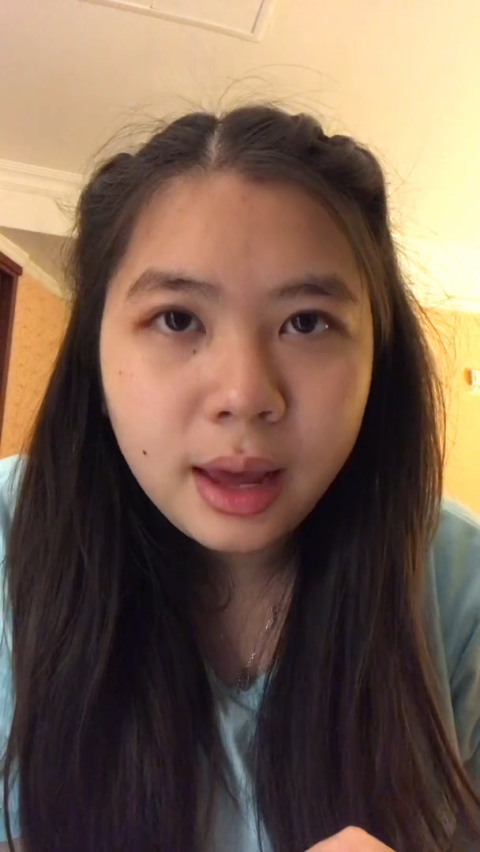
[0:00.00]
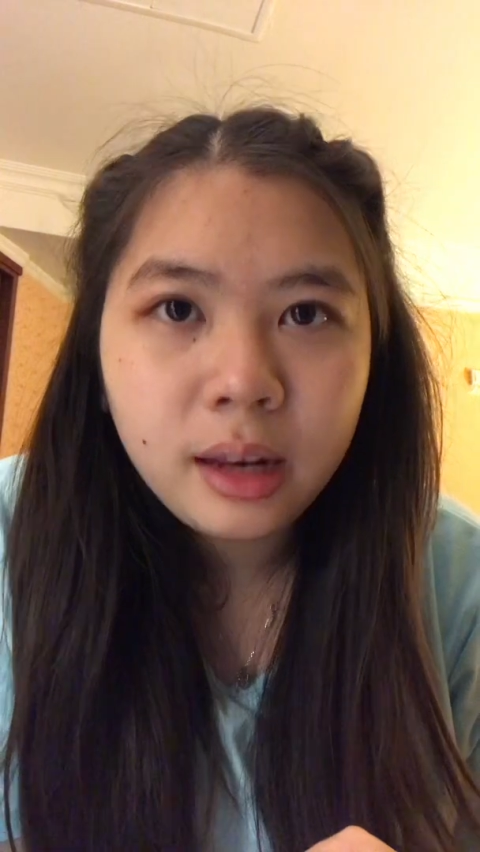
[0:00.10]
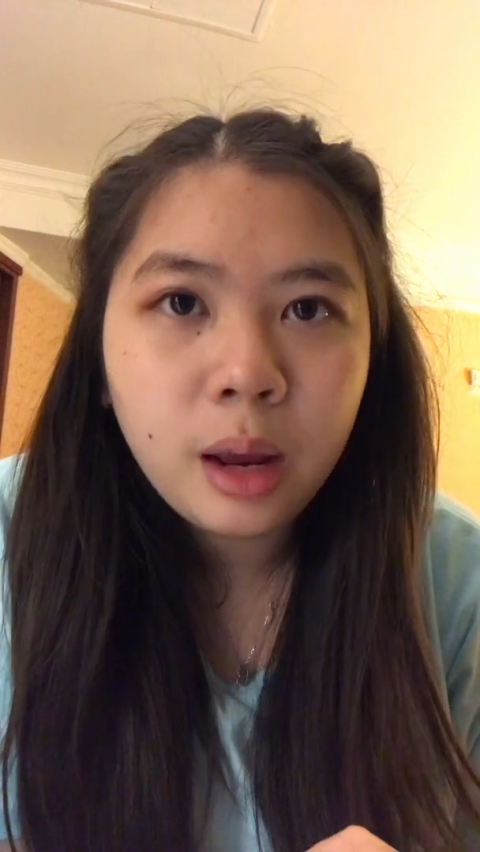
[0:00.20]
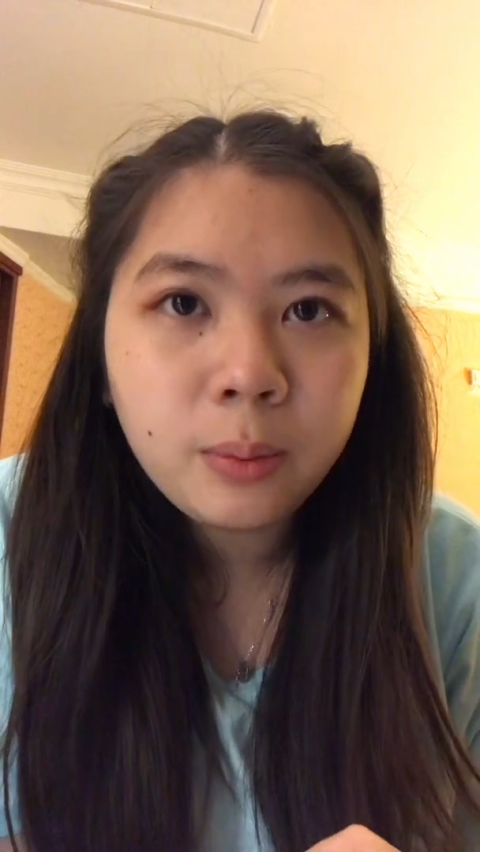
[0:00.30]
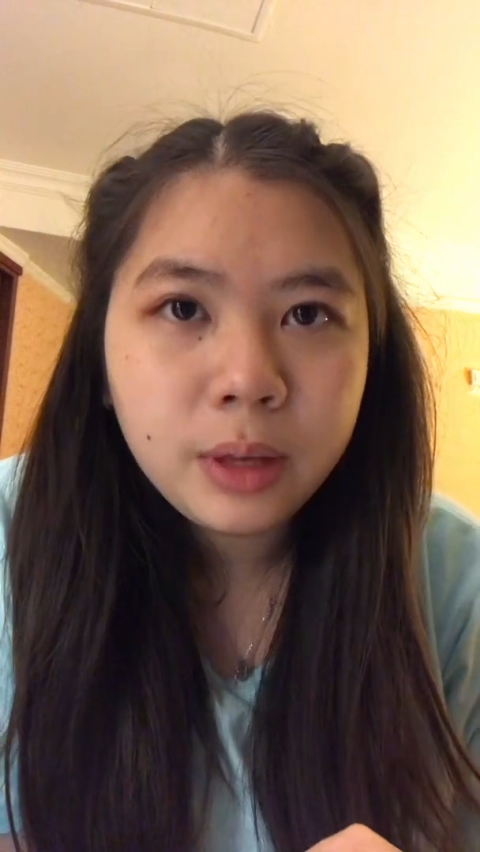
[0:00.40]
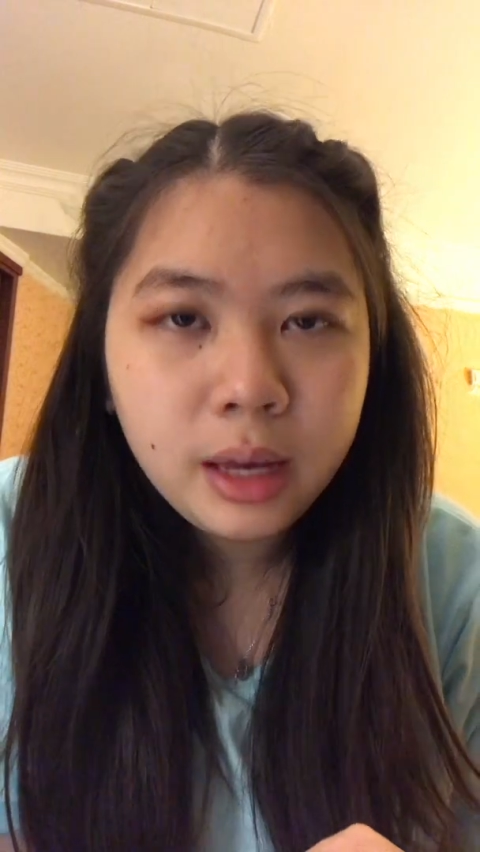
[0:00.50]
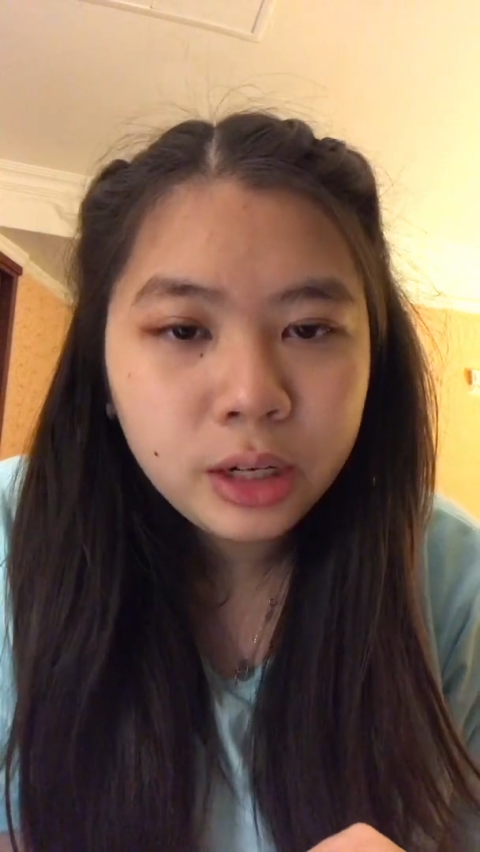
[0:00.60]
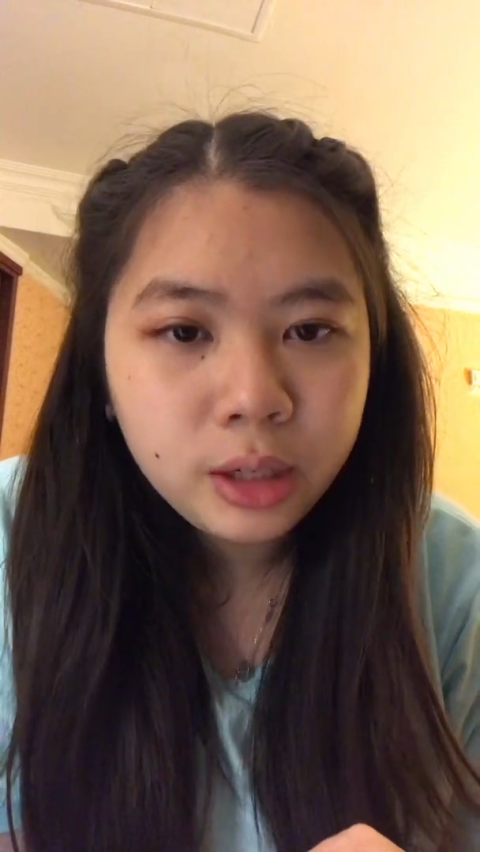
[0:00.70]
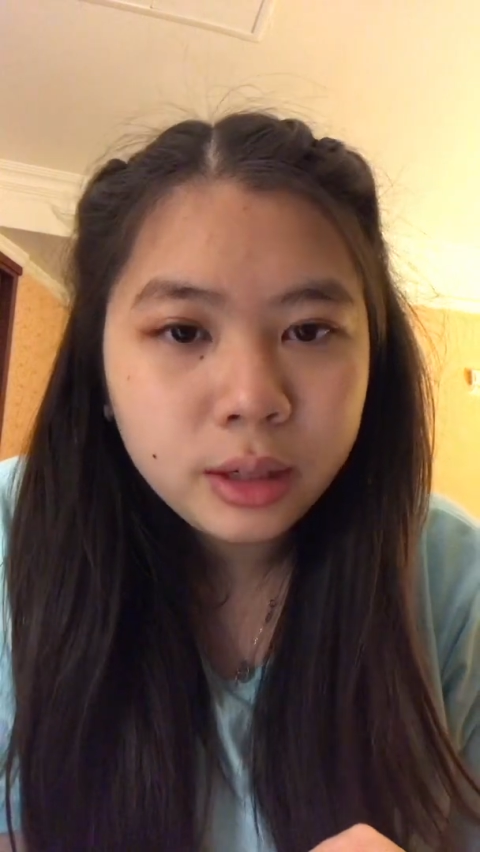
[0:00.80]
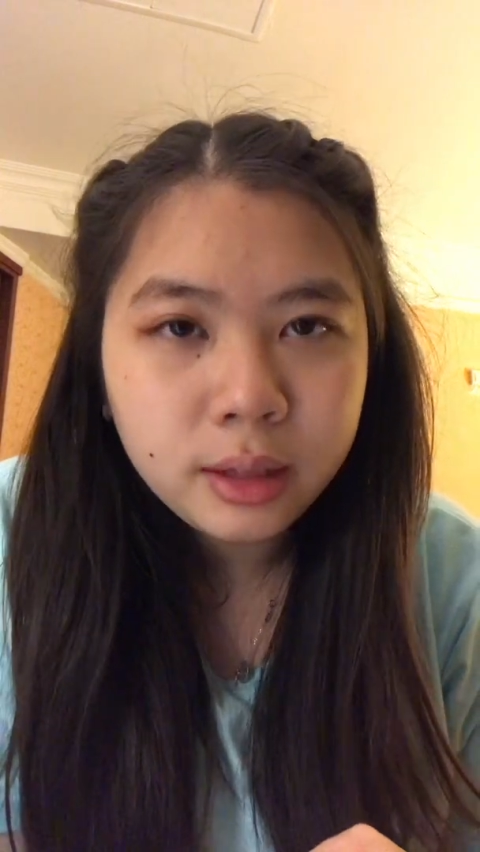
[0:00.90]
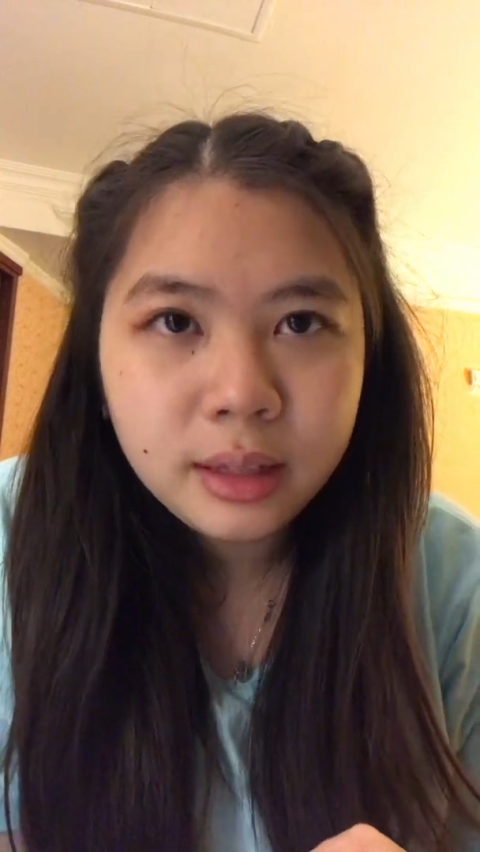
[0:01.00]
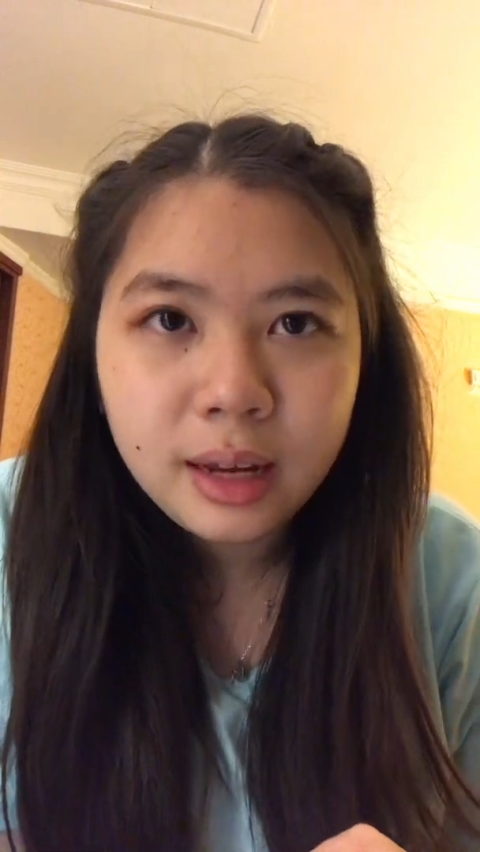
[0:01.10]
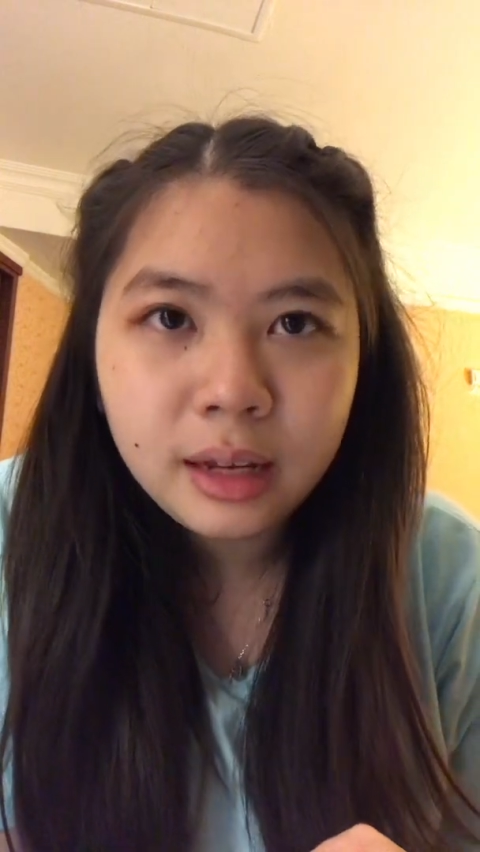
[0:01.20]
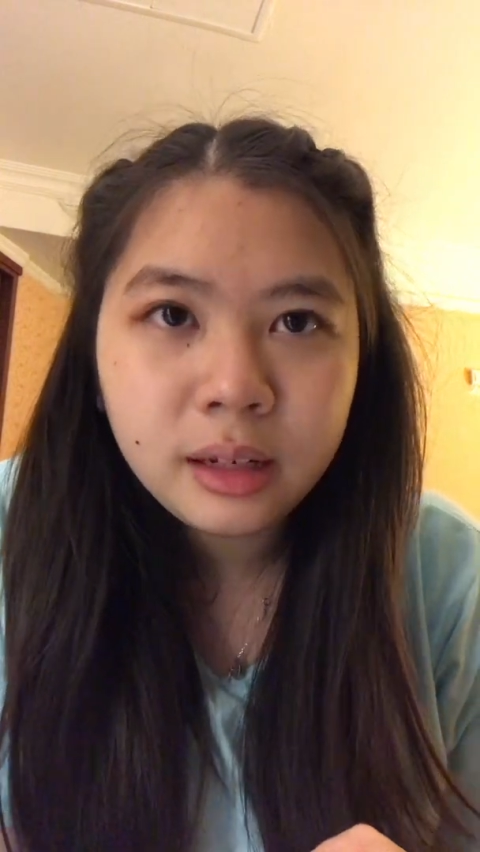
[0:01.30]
and applications that